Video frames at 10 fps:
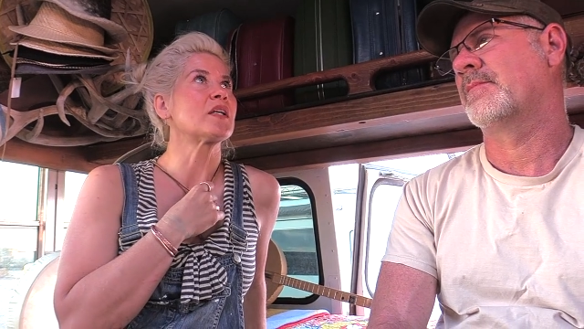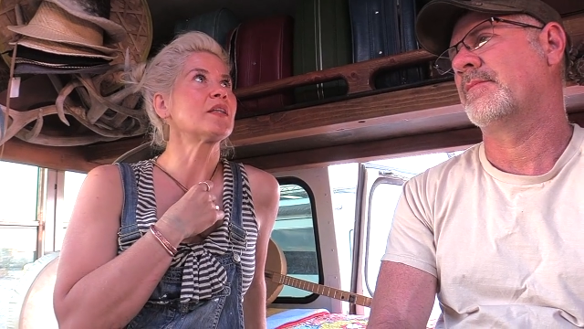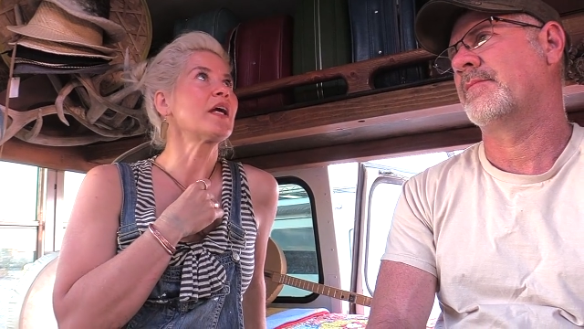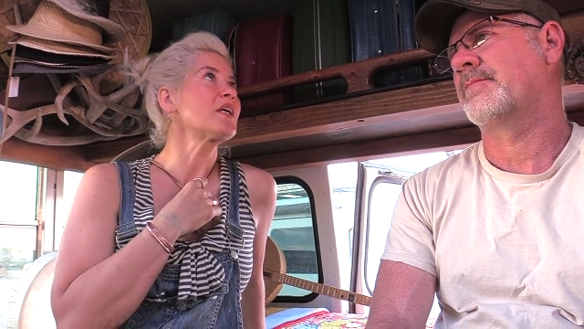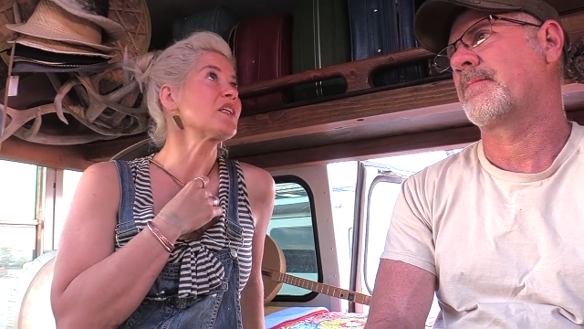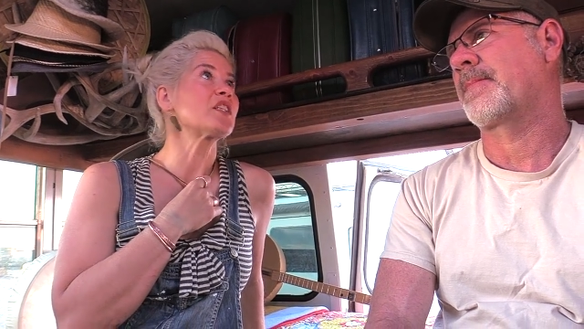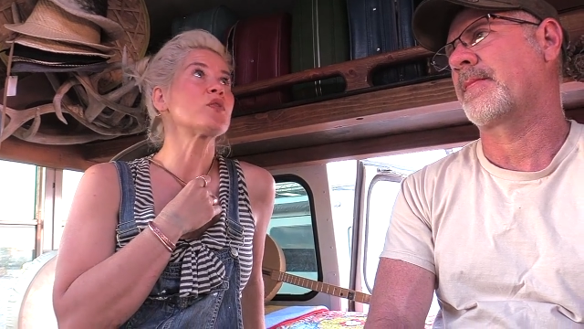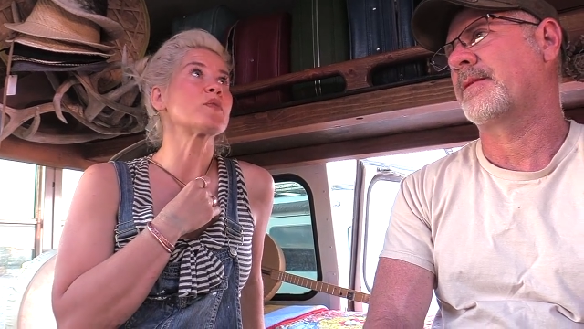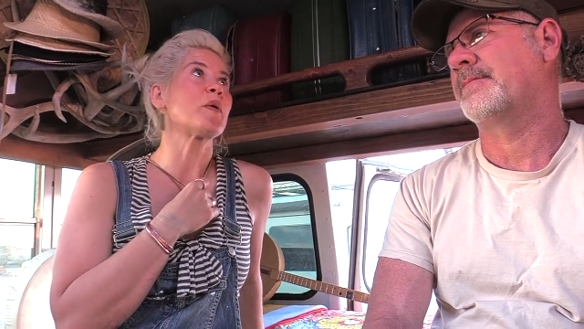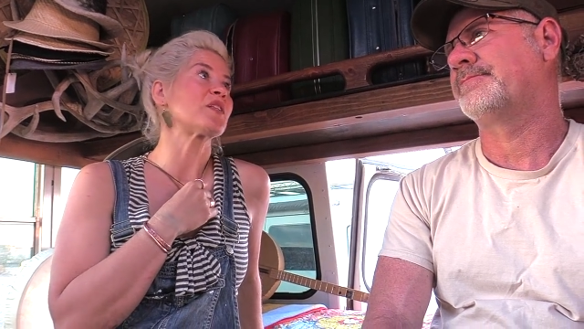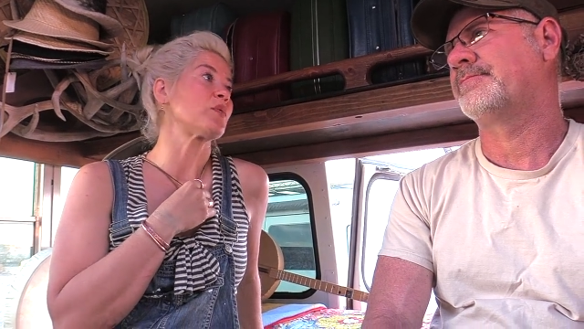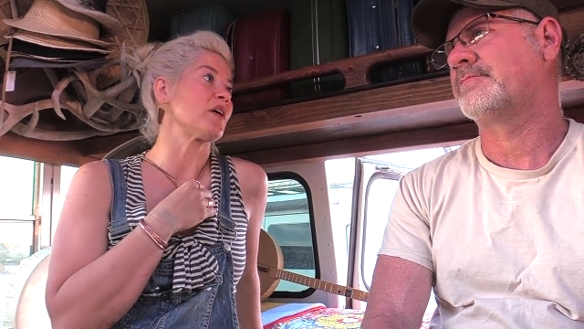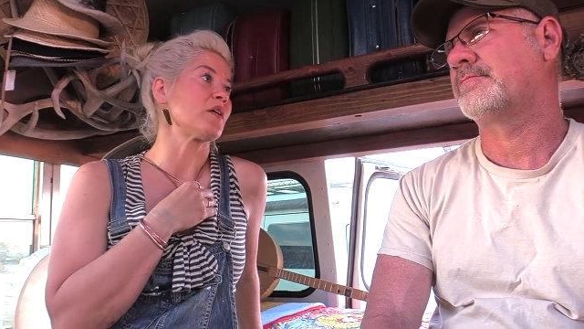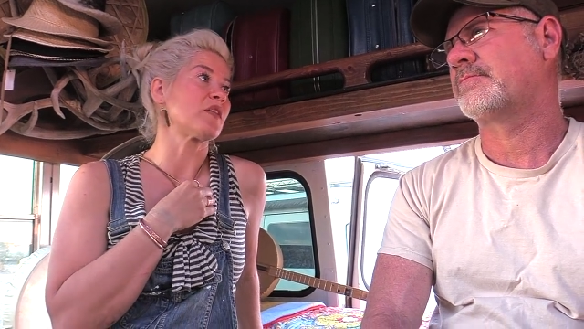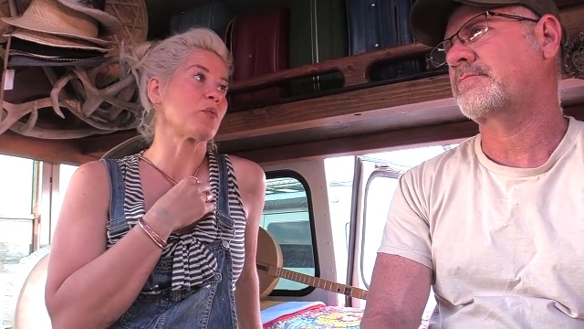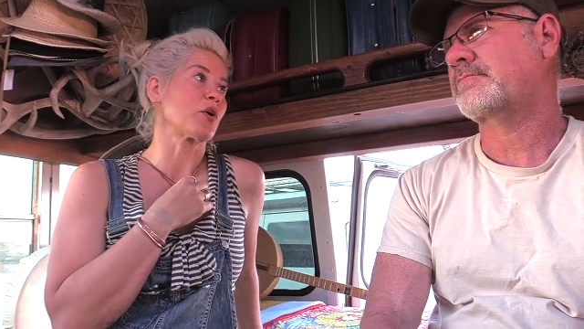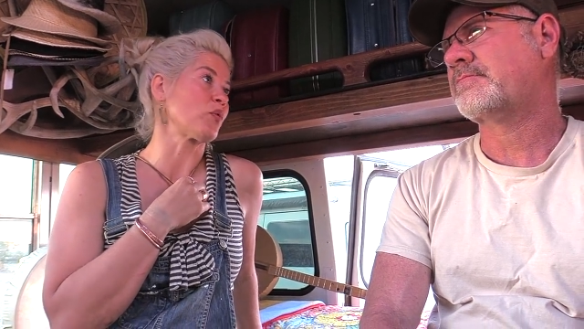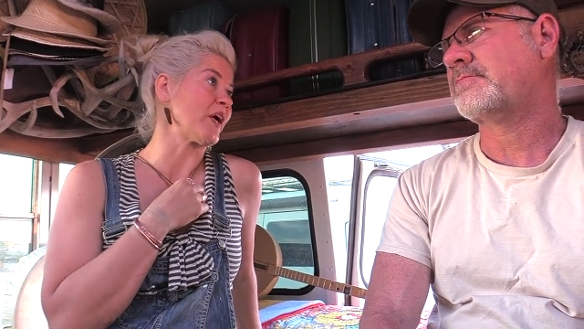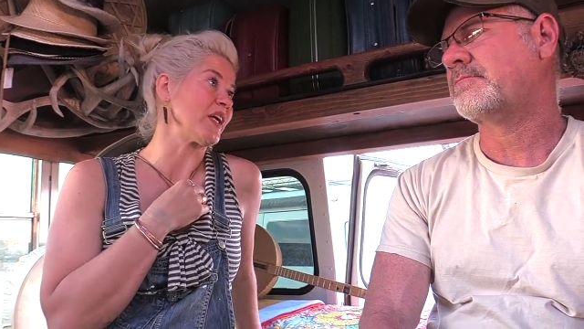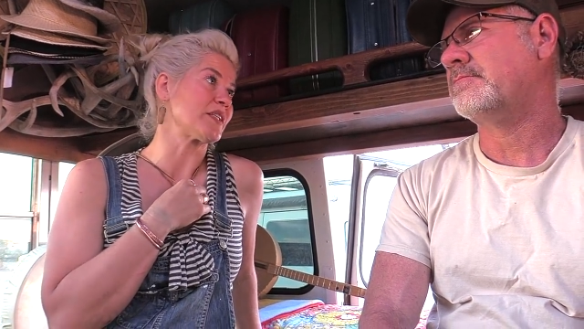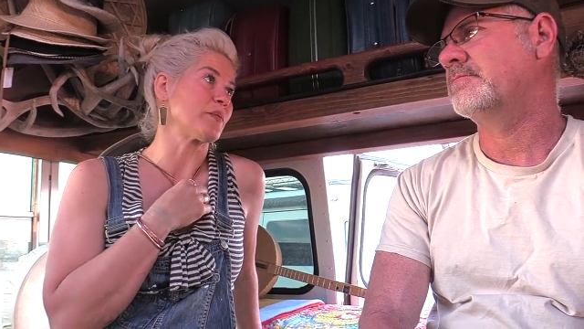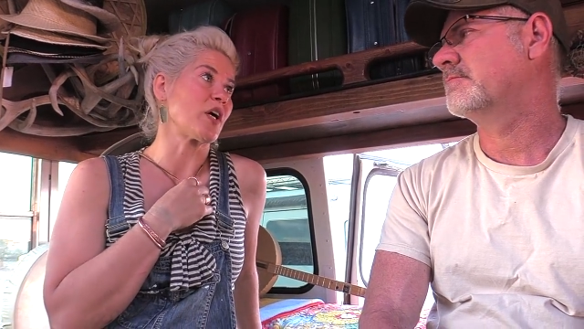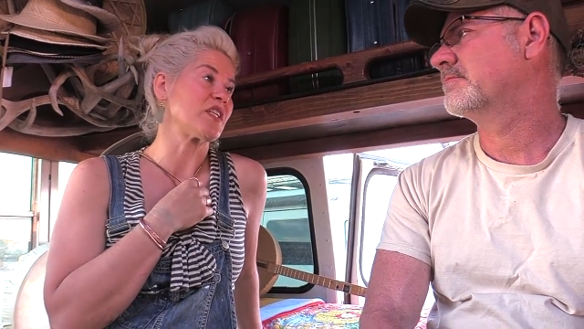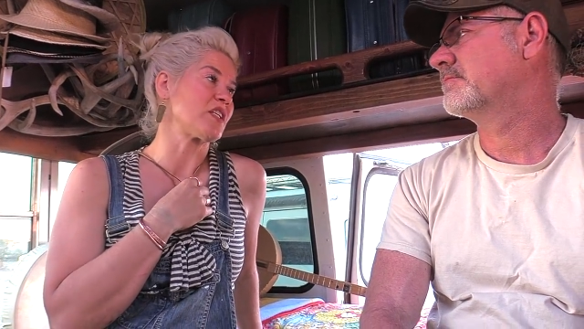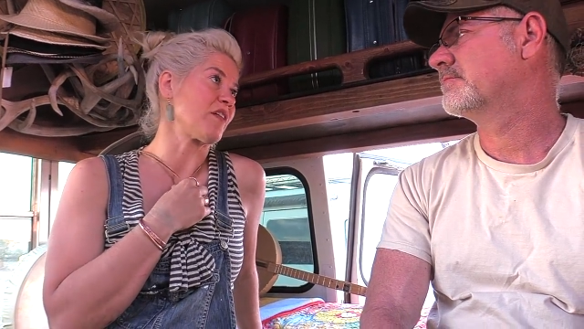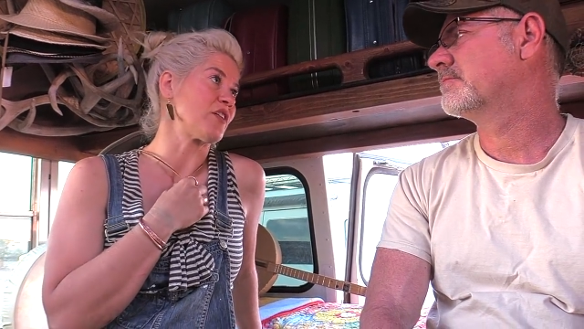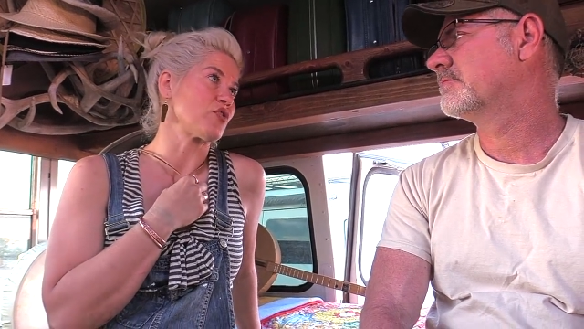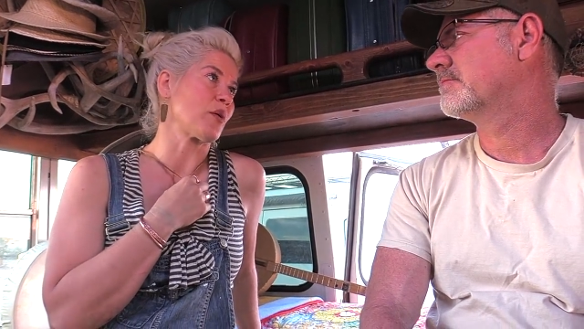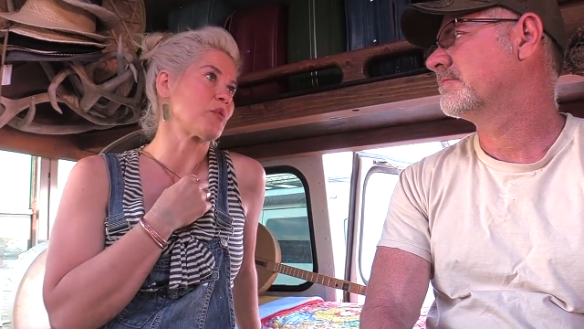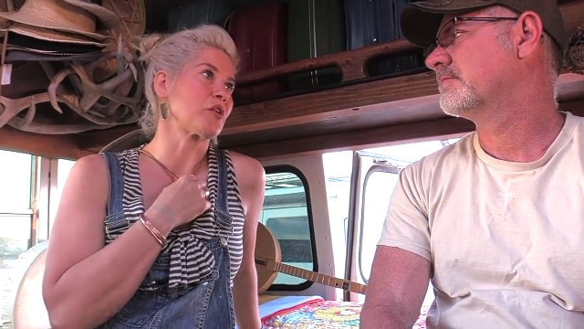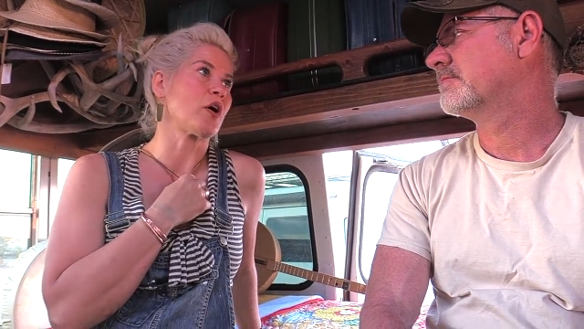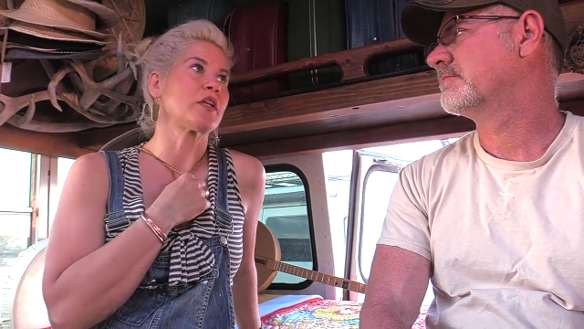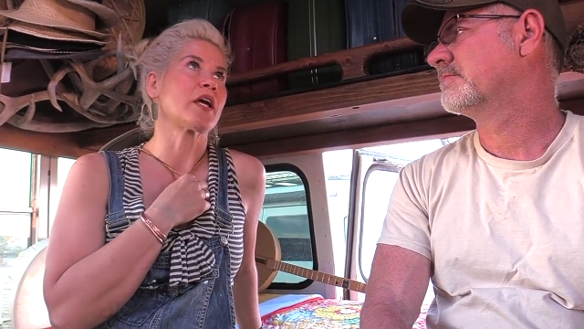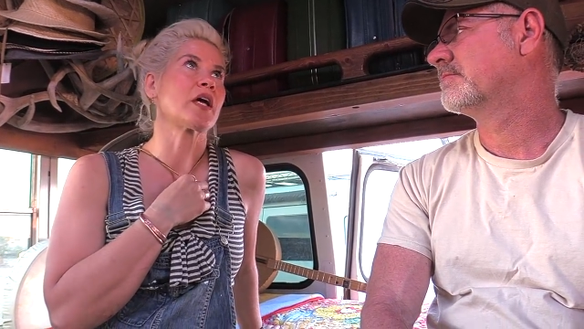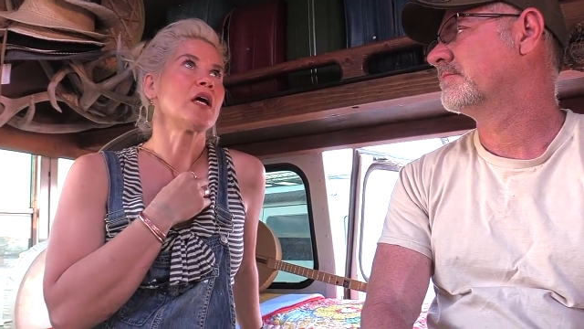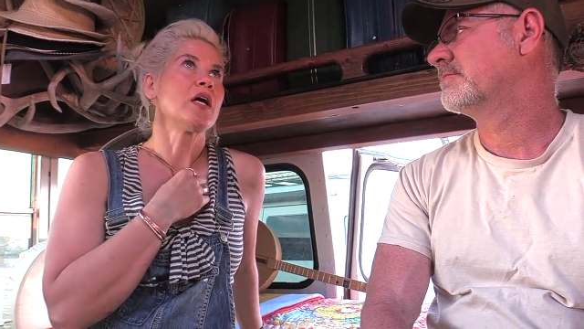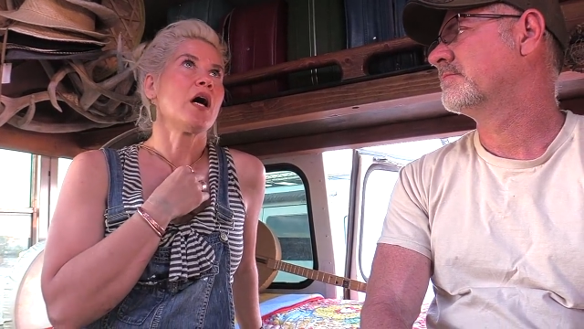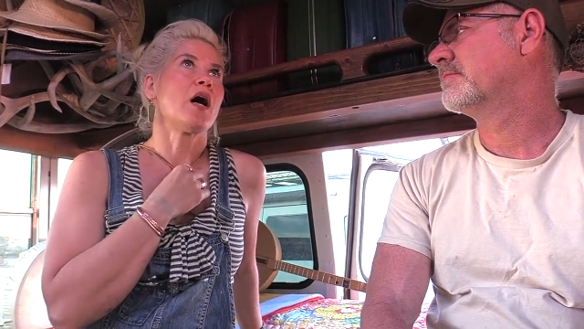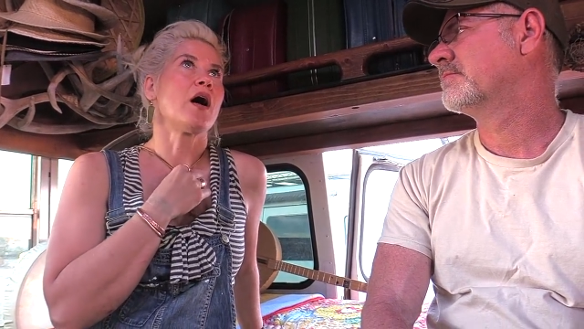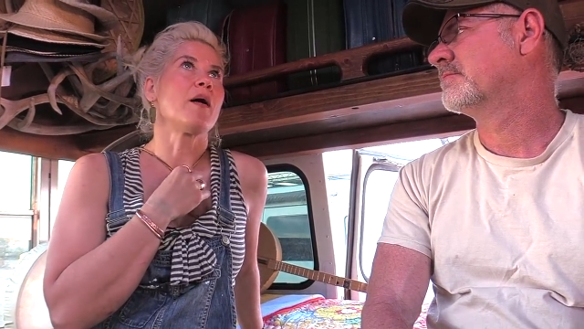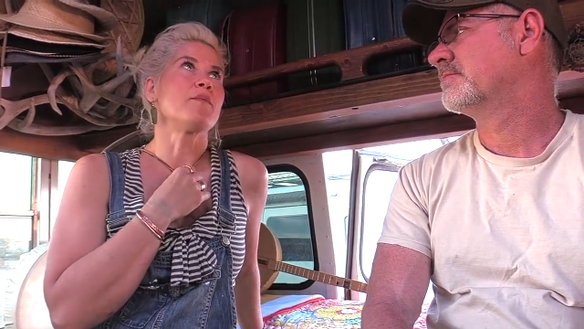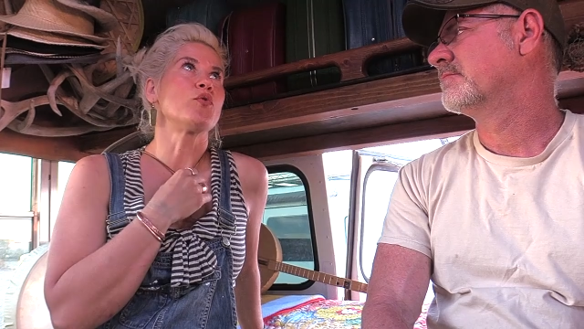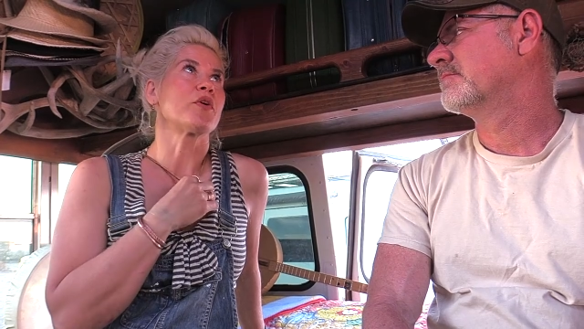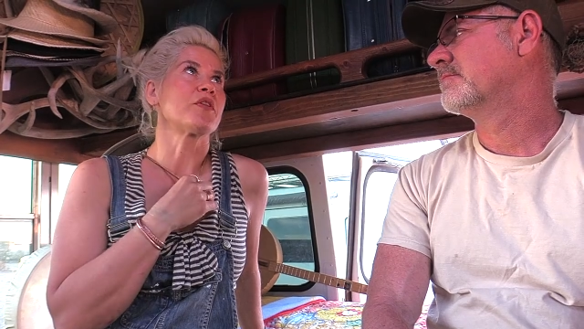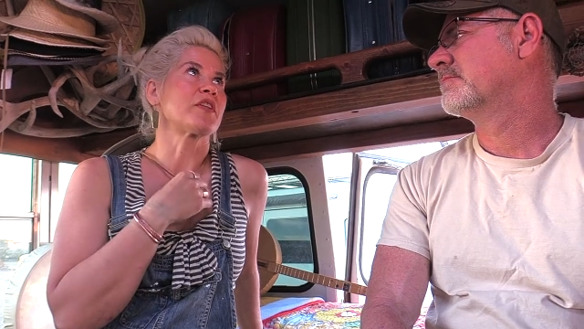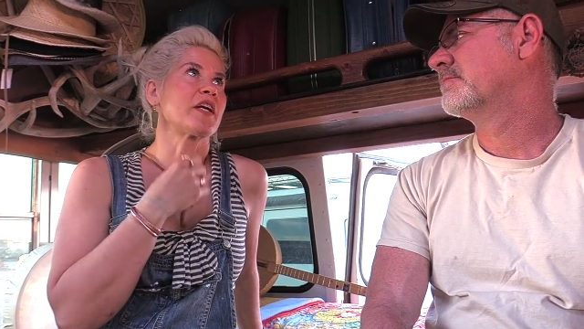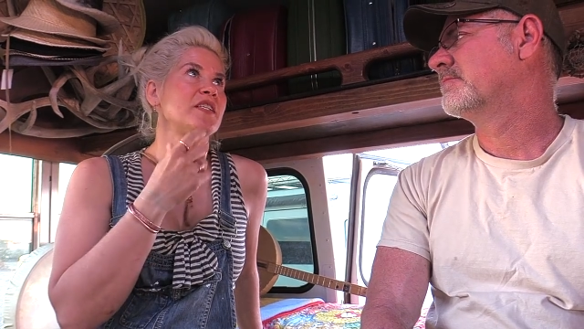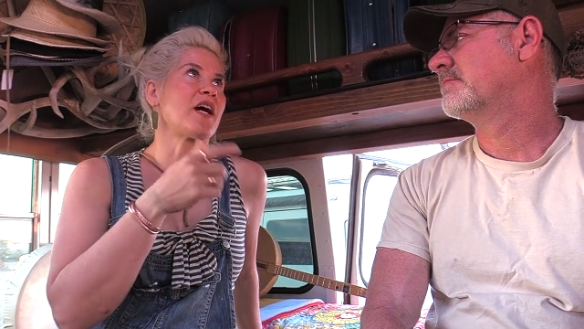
Speaker 1: And like I said, there were spots where that were great and where I didn't have any trouble at all. Like um, north of like